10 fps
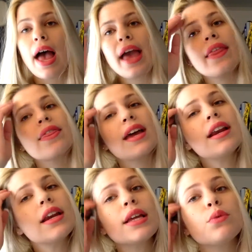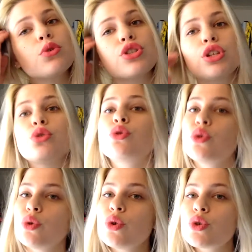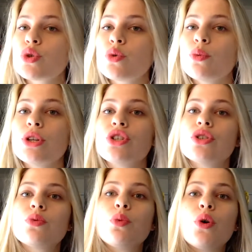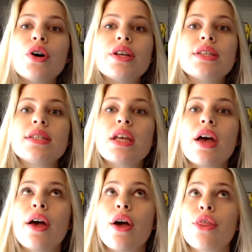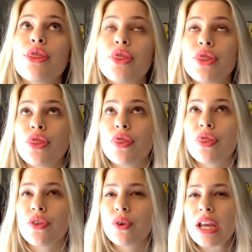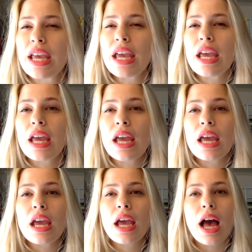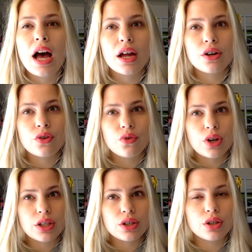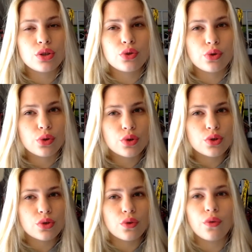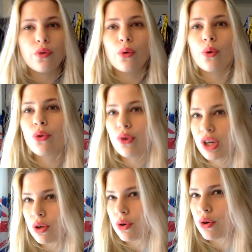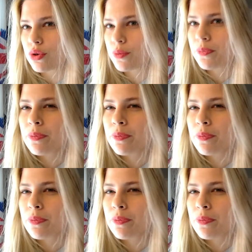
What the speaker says: And then it was the trucs, which was 300 trucs for €3.